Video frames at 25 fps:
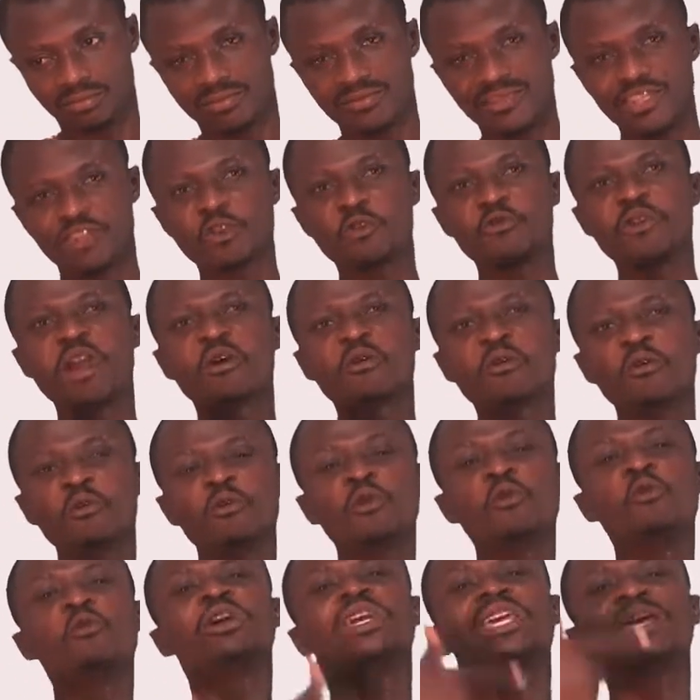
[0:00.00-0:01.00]
So we
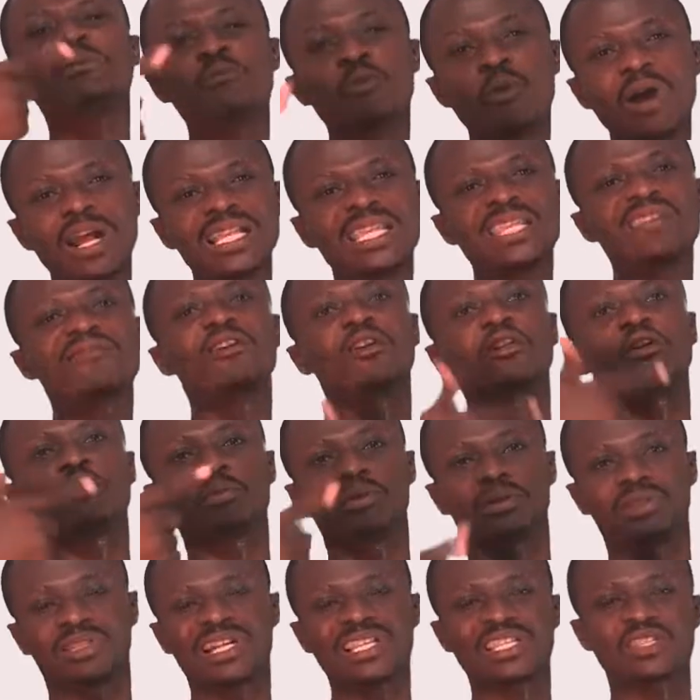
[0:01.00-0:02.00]
will keep
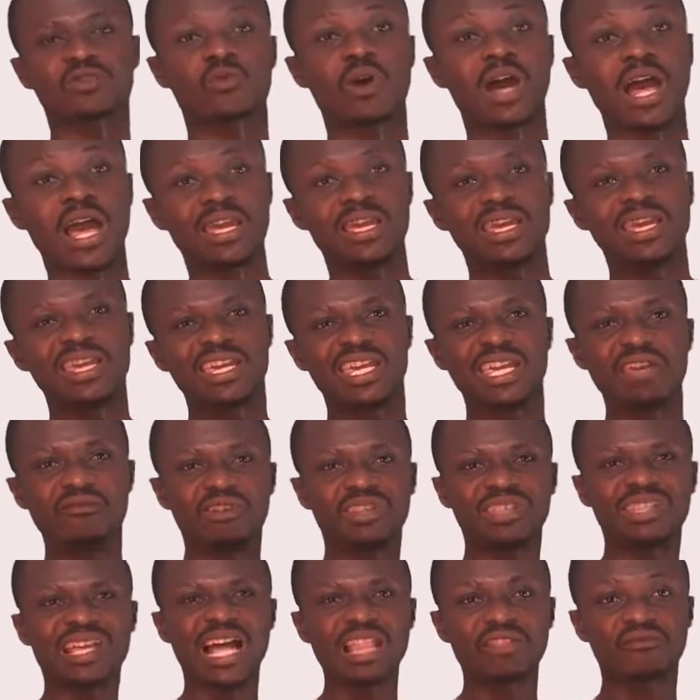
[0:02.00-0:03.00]
developing. That's why
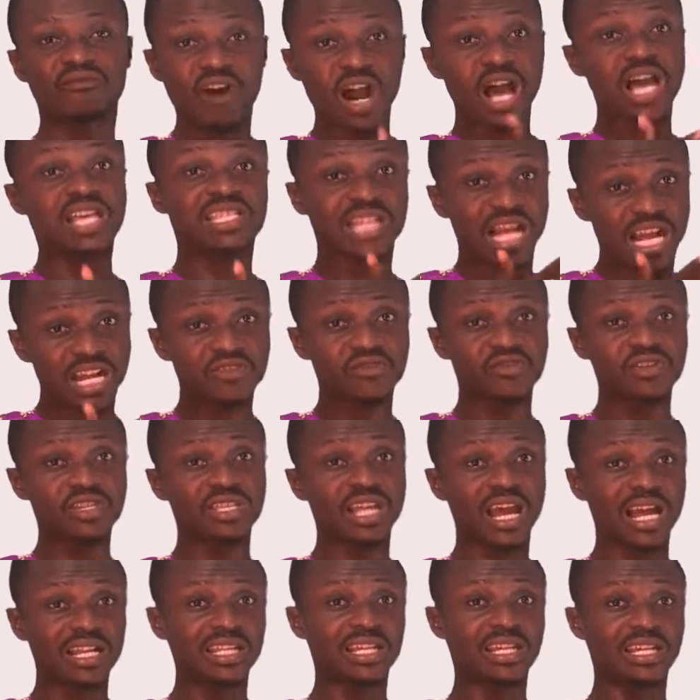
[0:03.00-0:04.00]
even the advanced countries
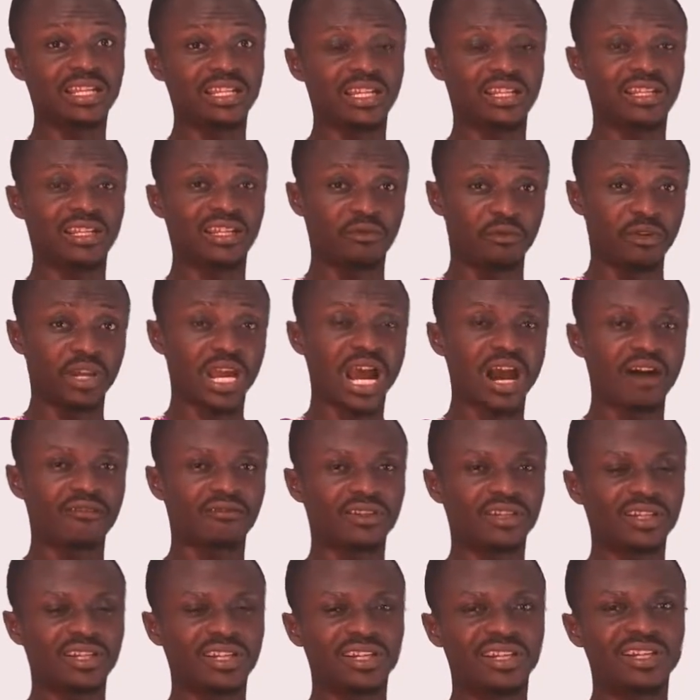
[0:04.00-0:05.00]
that we
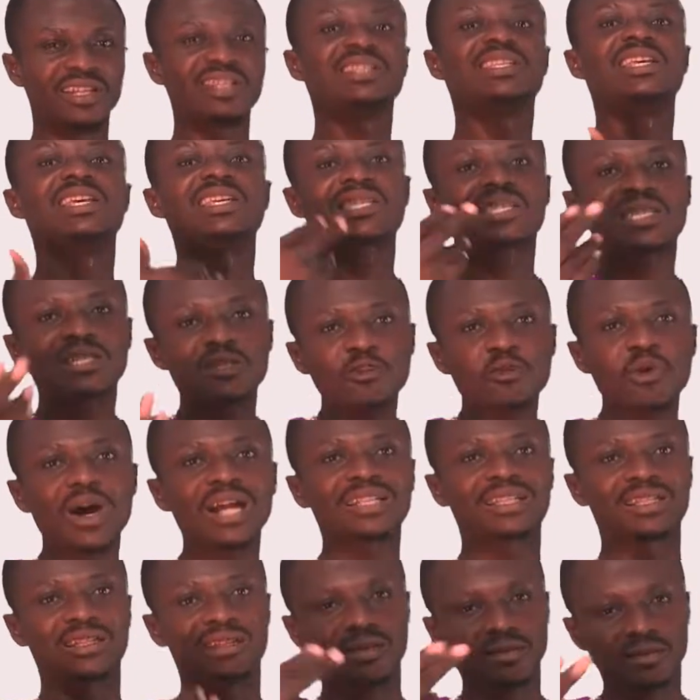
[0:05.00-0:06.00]
have, they still
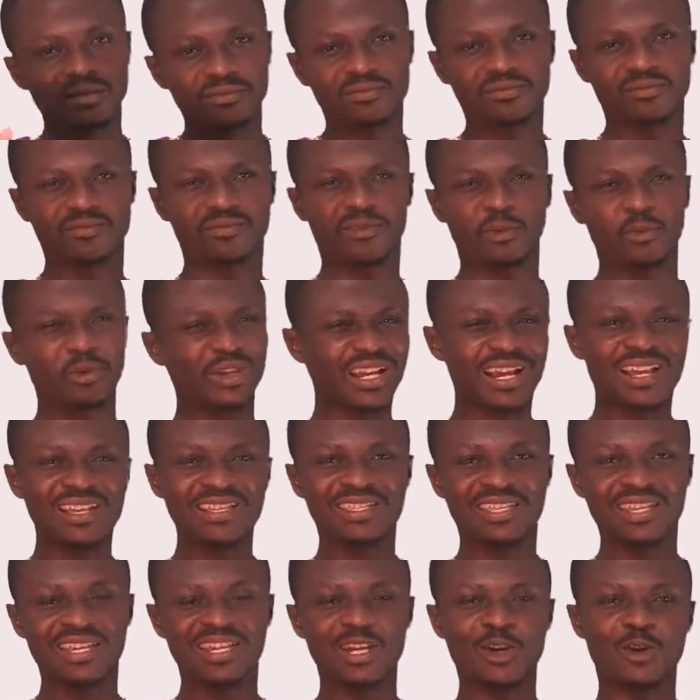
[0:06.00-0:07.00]
we can't
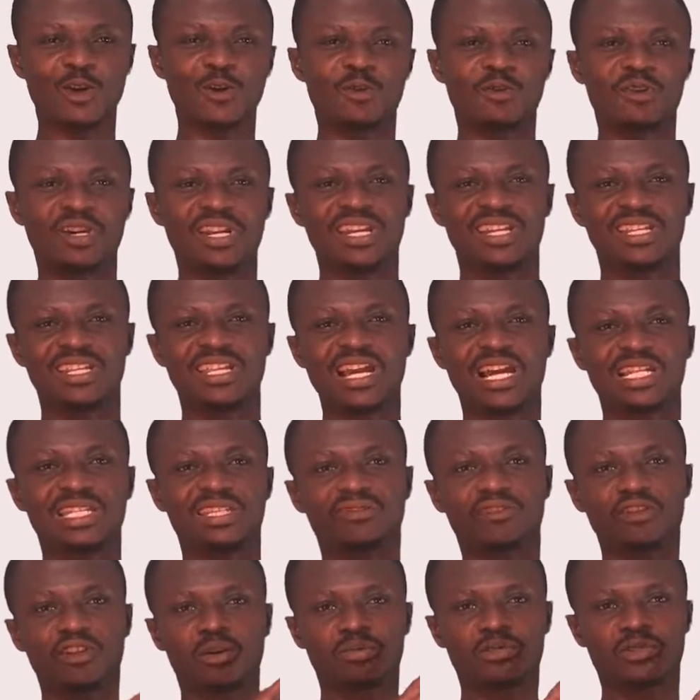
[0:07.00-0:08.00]
say, oh, they are
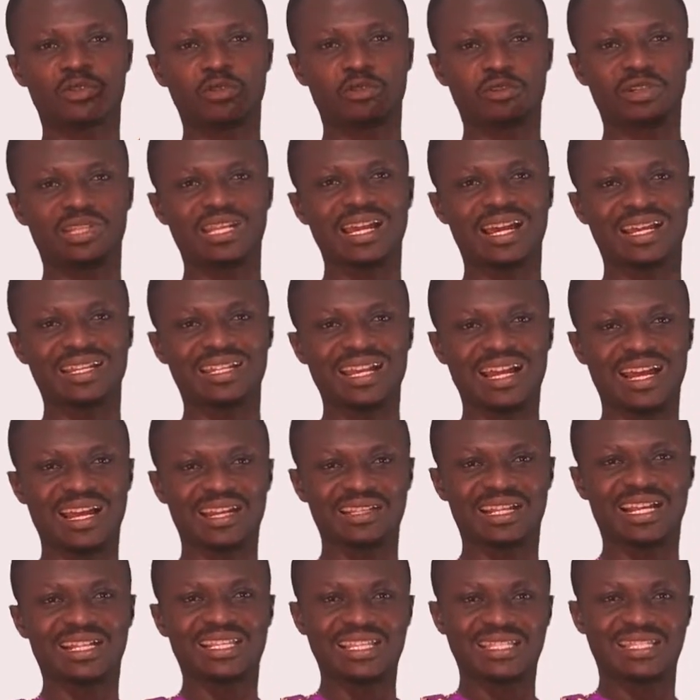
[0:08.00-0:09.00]
developed, so they are
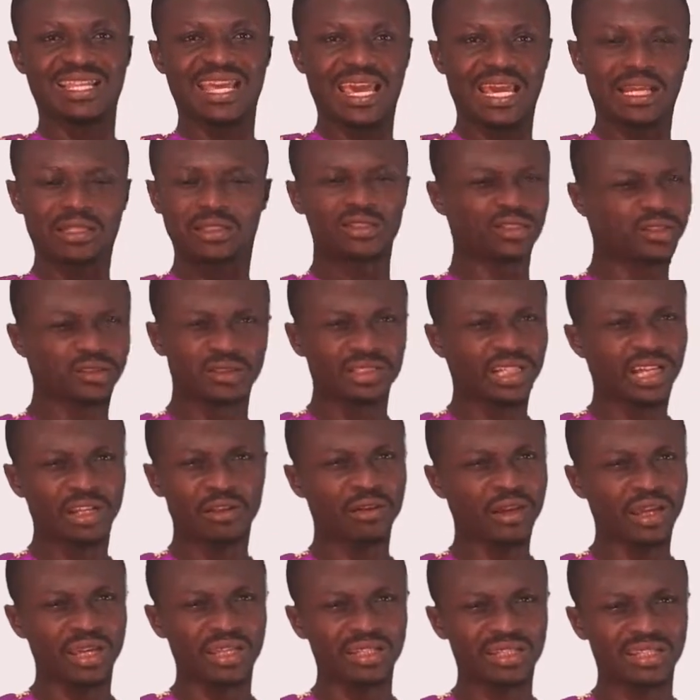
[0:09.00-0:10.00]
that is the end. No, they are
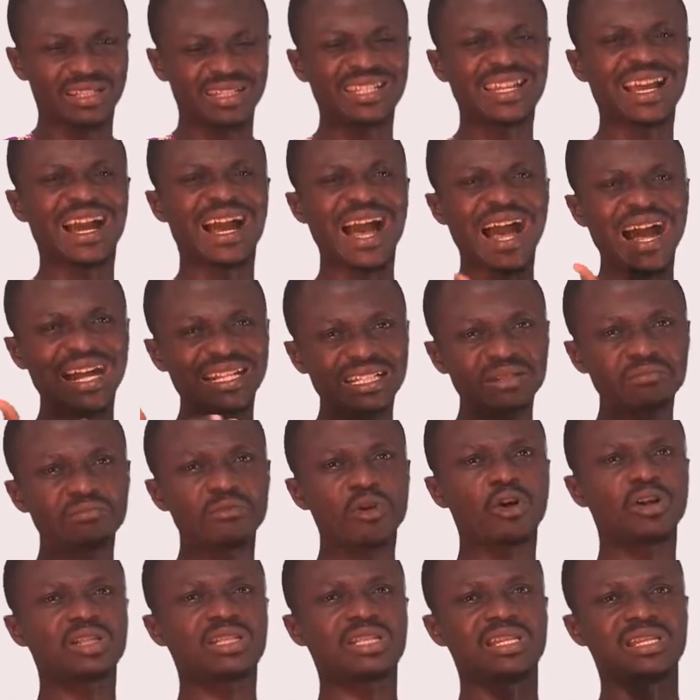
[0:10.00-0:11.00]
not ending. They are adding
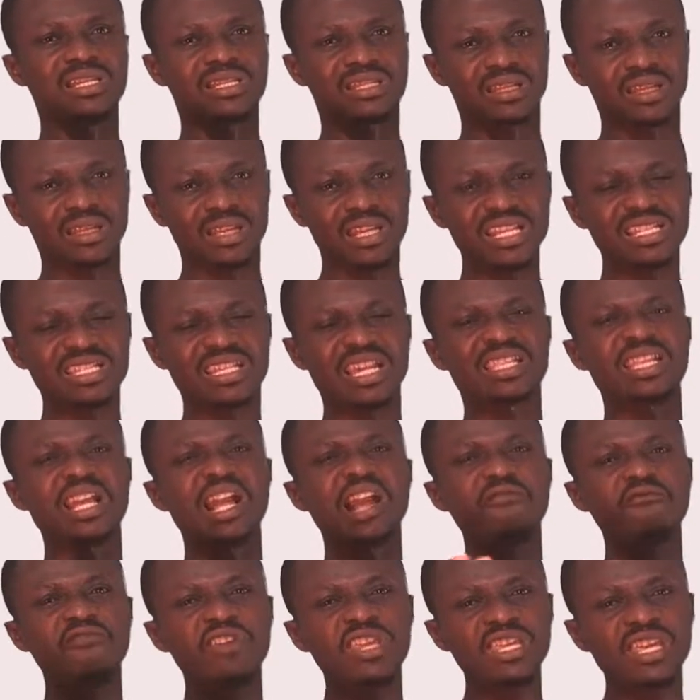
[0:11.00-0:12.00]
more things each and
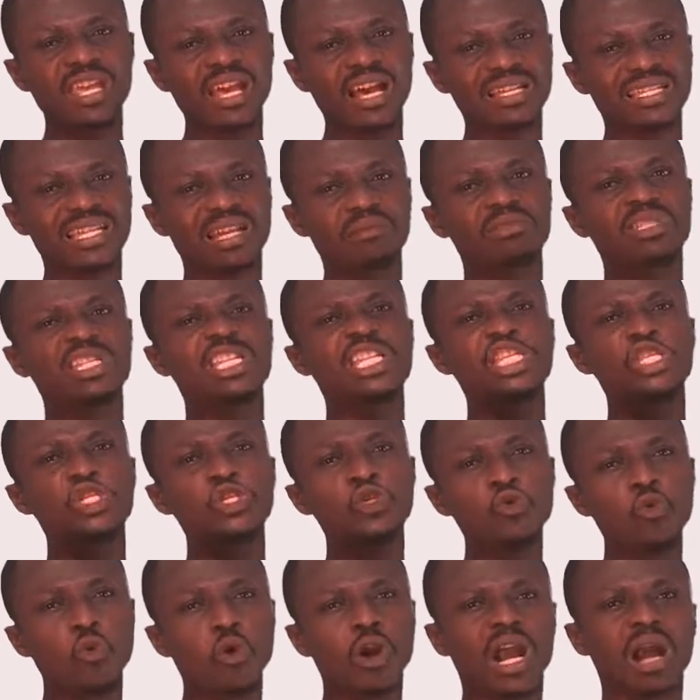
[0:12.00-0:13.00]
every year. Something
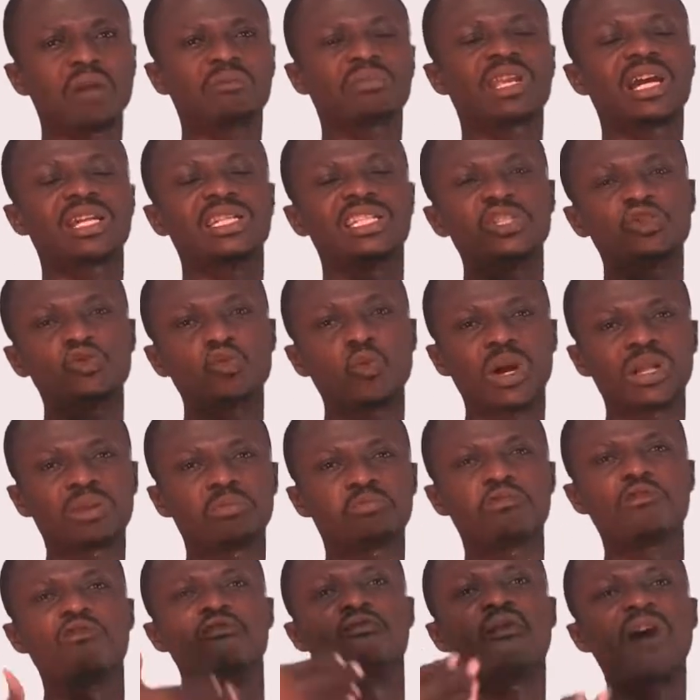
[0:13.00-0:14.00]
new will come that they need to
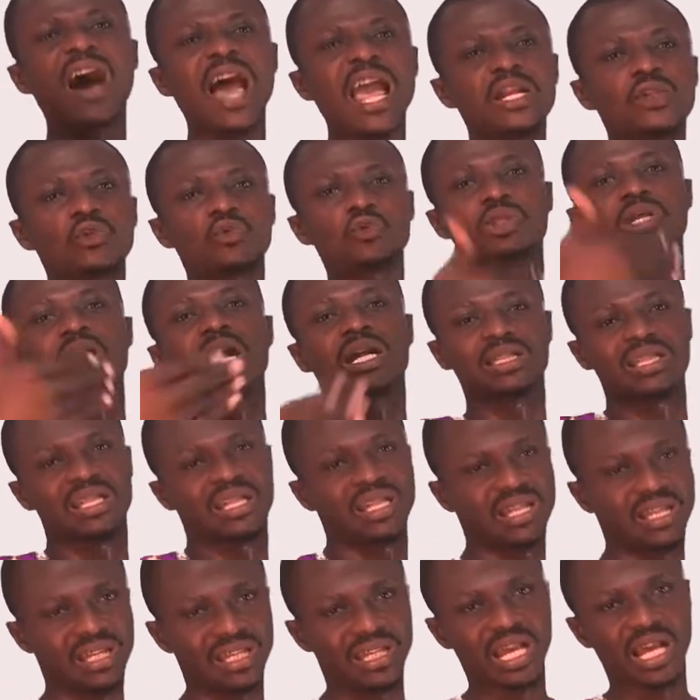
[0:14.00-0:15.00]
provide to
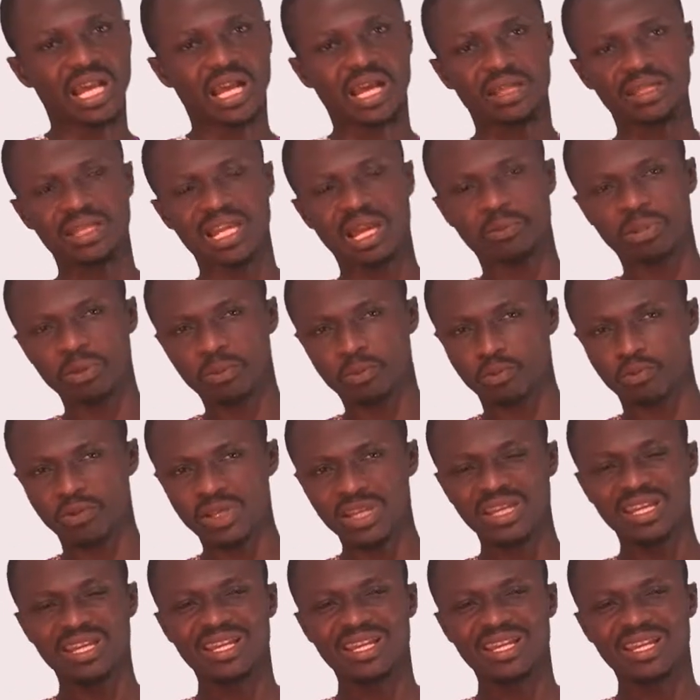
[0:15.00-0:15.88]
their people.